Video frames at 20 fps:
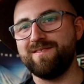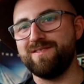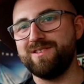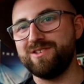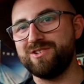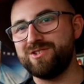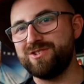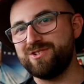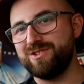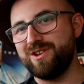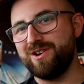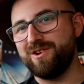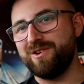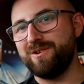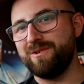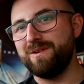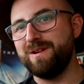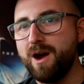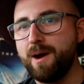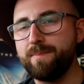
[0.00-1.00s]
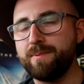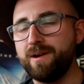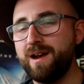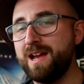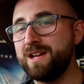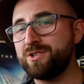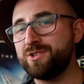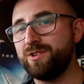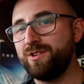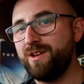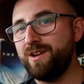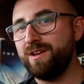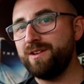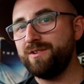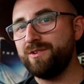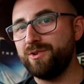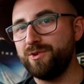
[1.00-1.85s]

of this show, Upper Echelon,